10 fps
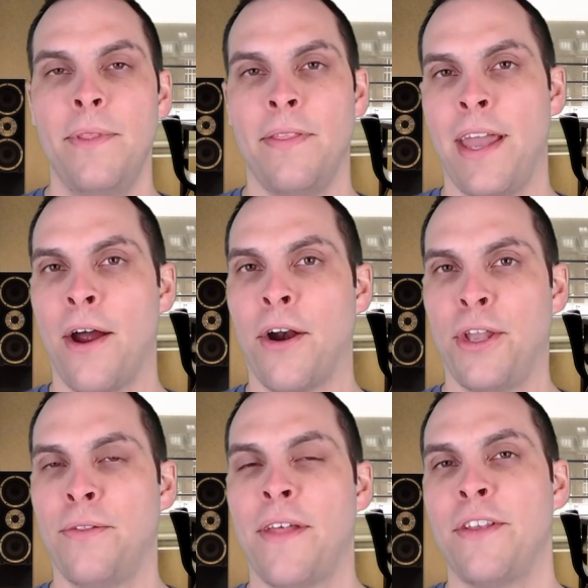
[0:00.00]
And they
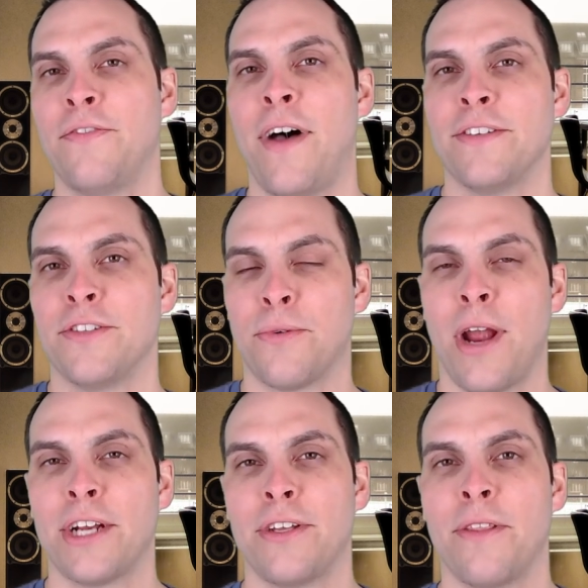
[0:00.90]
argue that these fossils were
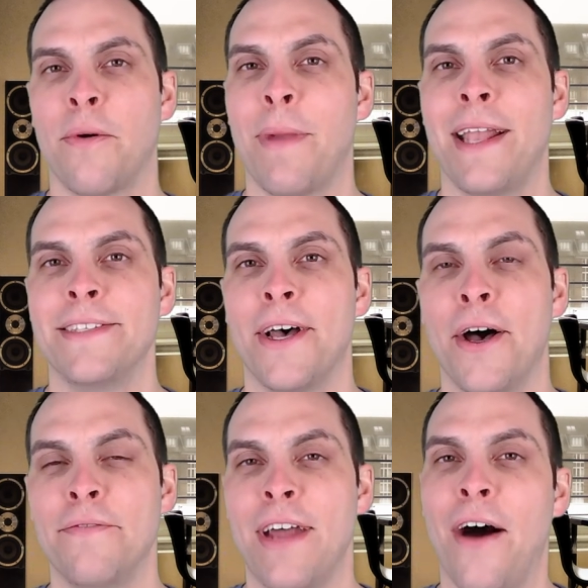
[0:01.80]
actually the remains
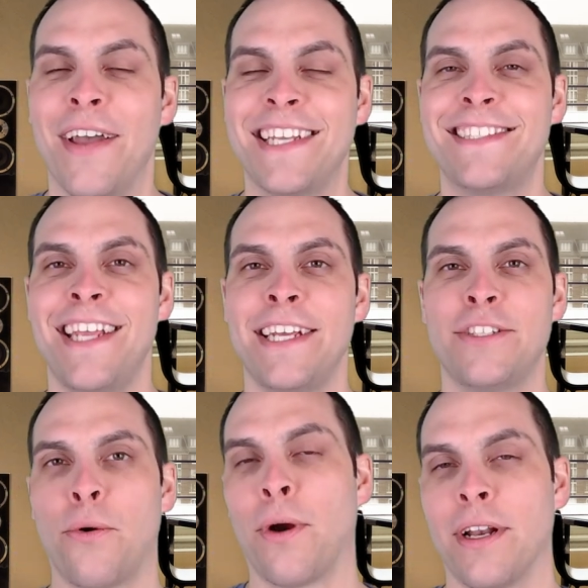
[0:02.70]
of now
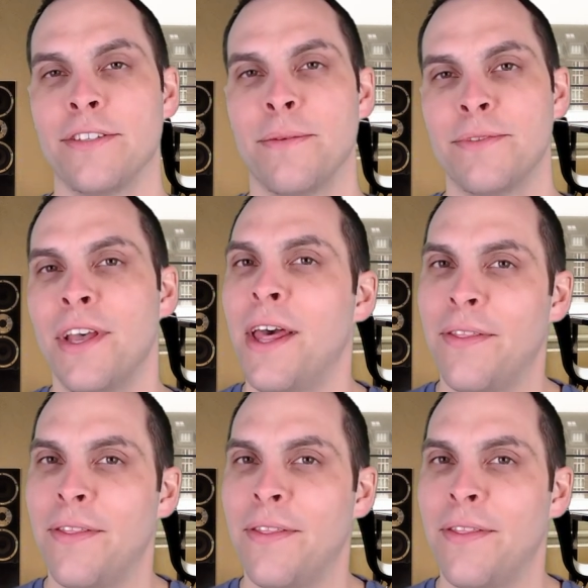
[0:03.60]
extinct organisms.